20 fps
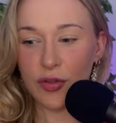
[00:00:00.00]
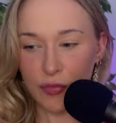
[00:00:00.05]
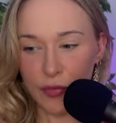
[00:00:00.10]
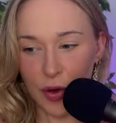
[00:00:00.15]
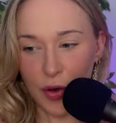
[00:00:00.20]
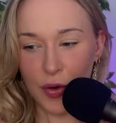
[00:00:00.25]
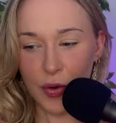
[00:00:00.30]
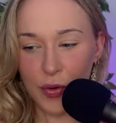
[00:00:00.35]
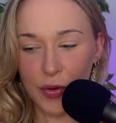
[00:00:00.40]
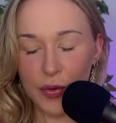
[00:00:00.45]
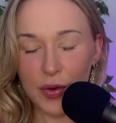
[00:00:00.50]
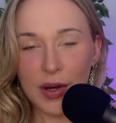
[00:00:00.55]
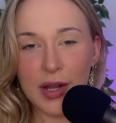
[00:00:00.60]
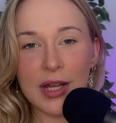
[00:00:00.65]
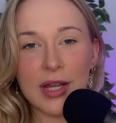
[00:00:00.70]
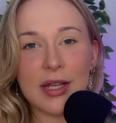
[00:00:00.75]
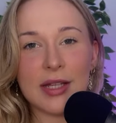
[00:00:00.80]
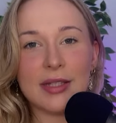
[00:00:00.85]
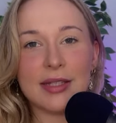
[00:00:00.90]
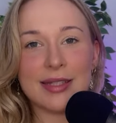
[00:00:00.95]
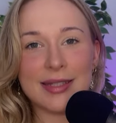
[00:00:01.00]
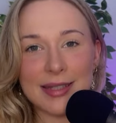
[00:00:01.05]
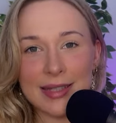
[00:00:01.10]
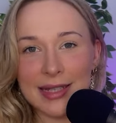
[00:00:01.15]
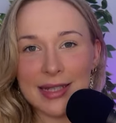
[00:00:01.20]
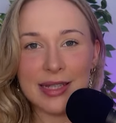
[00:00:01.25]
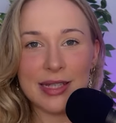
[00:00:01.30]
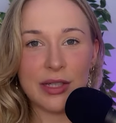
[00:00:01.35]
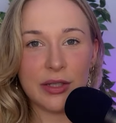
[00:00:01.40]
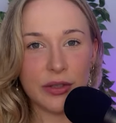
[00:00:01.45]
throne.
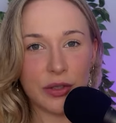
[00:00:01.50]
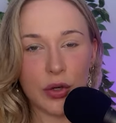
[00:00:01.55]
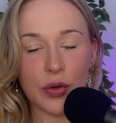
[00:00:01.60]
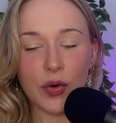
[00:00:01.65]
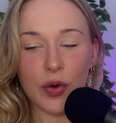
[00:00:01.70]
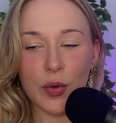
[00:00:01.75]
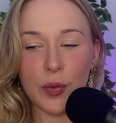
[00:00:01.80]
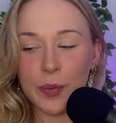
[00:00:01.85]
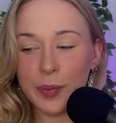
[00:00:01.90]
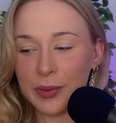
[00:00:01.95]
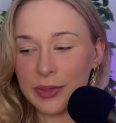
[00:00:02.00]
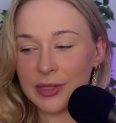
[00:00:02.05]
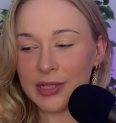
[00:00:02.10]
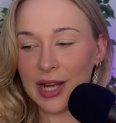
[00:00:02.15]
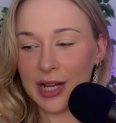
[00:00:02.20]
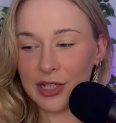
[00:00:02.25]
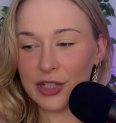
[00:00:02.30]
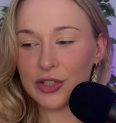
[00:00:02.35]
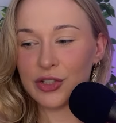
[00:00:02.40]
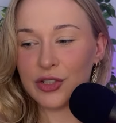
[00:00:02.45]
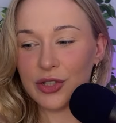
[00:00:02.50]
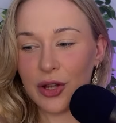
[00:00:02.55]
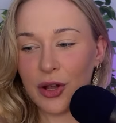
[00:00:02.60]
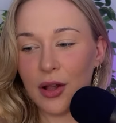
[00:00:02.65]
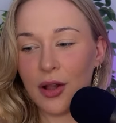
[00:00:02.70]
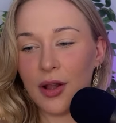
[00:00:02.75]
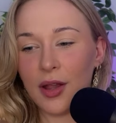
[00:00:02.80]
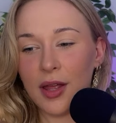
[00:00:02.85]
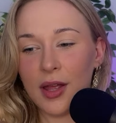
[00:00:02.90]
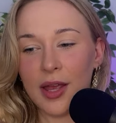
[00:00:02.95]
See your own
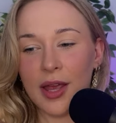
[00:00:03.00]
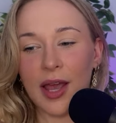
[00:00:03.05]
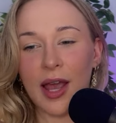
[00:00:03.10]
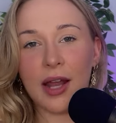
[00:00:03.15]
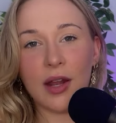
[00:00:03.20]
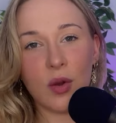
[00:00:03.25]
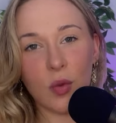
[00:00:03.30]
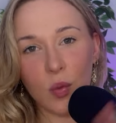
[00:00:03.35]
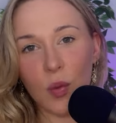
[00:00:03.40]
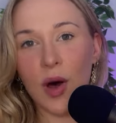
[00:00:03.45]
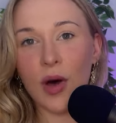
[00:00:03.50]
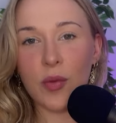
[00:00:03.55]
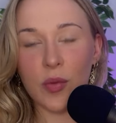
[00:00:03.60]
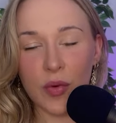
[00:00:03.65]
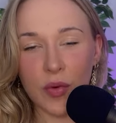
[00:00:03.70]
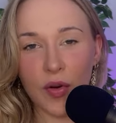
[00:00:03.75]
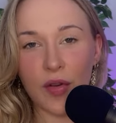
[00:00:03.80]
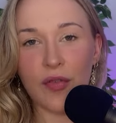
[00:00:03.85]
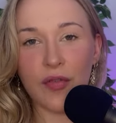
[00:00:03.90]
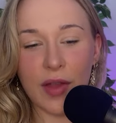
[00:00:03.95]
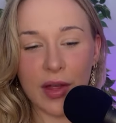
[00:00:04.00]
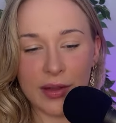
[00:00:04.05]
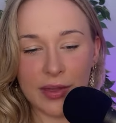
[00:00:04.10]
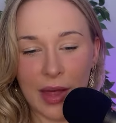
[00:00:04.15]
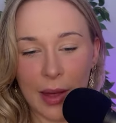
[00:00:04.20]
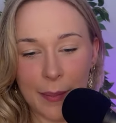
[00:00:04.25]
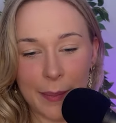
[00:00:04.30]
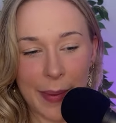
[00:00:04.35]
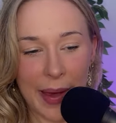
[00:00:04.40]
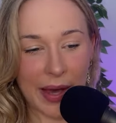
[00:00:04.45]
potential and the world will reflect
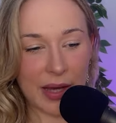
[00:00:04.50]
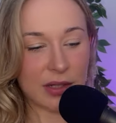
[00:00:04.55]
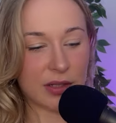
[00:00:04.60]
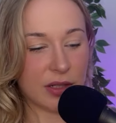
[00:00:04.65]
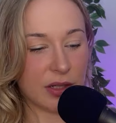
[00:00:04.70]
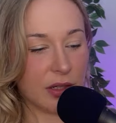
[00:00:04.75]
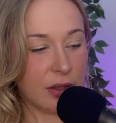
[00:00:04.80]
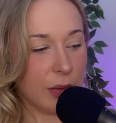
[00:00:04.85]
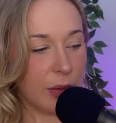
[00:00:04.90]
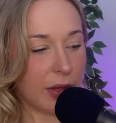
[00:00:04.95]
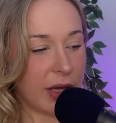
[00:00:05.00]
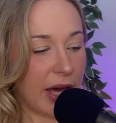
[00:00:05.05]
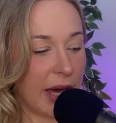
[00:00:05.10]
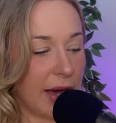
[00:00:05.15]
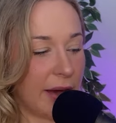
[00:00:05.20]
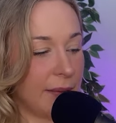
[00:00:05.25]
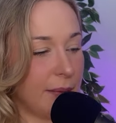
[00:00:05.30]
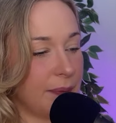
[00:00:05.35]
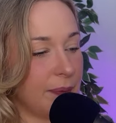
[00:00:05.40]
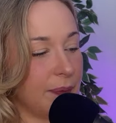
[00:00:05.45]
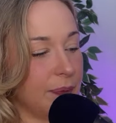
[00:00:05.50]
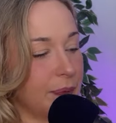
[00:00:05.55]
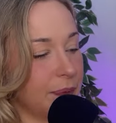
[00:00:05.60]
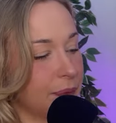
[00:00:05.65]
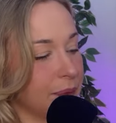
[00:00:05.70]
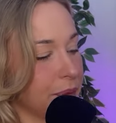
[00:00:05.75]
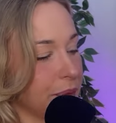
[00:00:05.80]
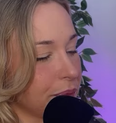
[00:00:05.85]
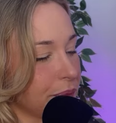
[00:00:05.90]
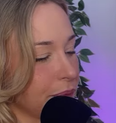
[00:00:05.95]
that back to you, okay?
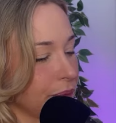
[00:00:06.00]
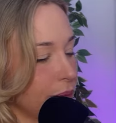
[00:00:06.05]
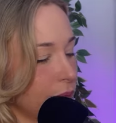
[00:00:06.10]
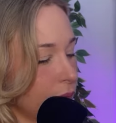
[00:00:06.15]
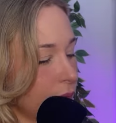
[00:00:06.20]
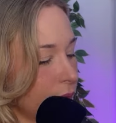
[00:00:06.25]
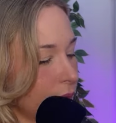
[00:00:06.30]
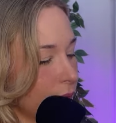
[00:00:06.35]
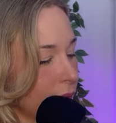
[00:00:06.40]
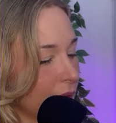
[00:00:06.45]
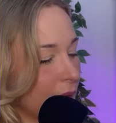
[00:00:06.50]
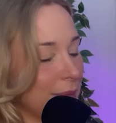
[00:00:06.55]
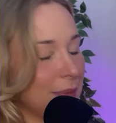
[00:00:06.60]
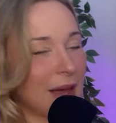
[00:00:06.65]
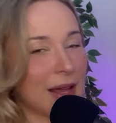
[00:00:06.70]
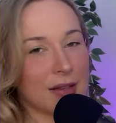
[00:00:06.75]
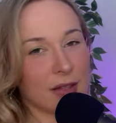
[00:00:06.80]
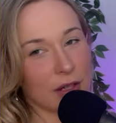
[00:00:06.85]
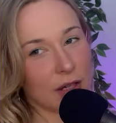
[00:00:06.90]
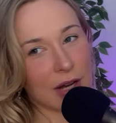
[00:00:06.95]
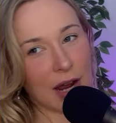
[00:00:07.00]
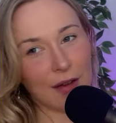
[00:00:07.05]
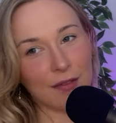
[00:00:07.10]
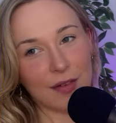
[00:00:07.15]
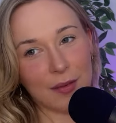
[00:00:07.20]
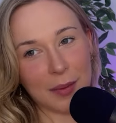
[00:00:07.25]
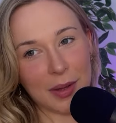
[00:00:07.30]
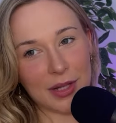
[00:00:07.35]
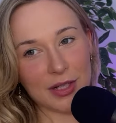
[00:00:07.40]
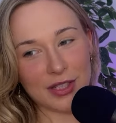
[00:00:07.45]
That's a good
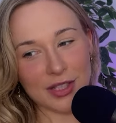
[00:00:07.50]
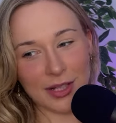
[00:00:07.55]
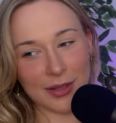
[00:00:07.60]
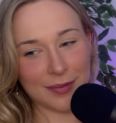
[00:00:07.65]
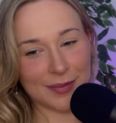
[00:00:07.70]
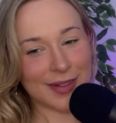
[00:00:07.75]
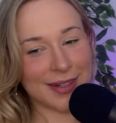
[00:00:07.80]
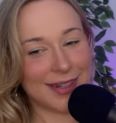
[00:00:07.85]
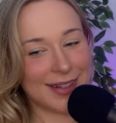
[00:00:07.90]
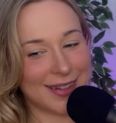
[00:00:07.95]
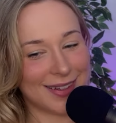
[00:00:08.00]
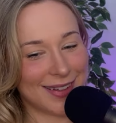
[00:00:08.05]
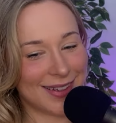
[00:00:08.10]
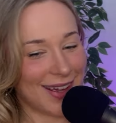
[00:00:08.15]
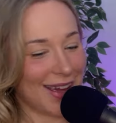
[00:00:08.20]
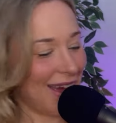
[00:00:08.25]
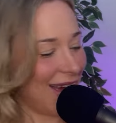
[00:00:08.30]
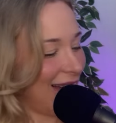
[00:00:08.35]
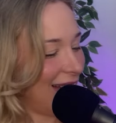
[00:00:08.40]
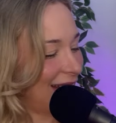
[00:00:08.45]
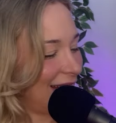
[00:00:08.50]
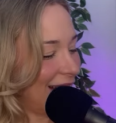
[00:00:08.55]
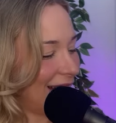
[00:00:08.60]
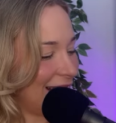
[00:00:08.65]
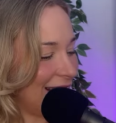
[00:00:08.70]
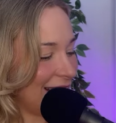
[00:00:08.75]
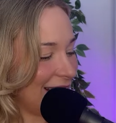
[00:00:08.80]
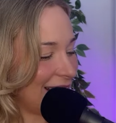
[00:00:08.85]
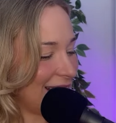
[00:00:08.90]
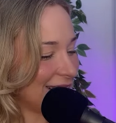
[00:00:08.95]
affirmation. All
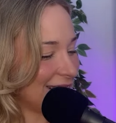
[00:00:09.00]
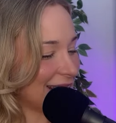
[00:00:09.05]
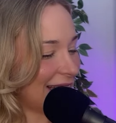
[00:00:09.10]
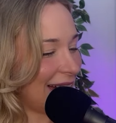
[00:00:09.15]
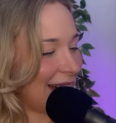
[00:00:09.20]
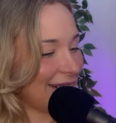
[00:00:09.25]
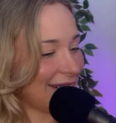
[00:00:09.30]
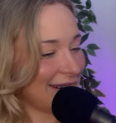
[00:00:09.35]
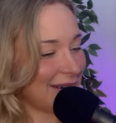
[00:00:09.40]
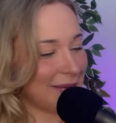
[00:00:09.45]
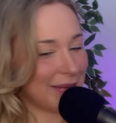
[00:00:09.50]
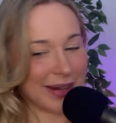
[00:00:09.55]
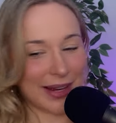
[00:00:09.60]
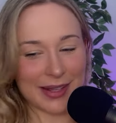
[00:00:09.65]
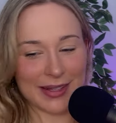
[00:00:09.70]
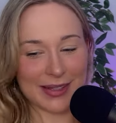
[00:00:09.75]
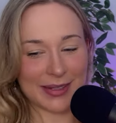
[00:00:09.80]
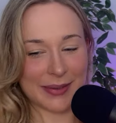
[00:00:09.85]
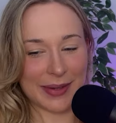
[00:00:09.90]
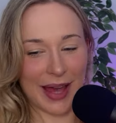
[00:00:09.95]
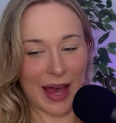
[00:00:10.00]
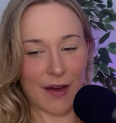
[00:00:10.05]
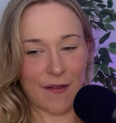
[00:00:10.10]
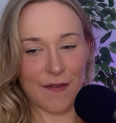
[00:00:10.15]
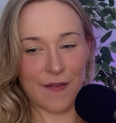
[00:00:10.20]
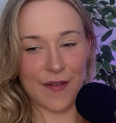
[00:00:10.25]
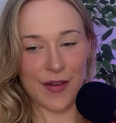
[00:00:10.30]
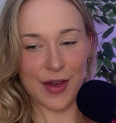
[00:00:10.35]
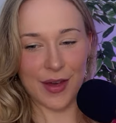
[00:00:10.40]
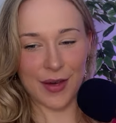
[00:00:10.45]
right, let's carry on. What else do we have
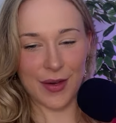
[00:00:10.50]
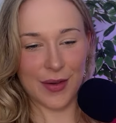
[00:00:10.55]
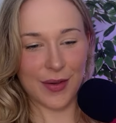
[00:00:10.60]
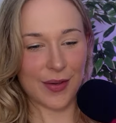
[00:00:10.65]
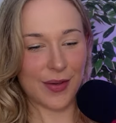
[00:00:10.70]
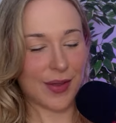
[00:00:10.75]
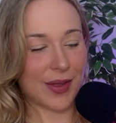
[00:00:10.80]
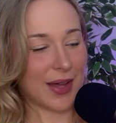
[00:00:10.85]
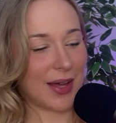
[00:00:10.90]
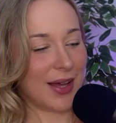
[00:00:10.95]
for you?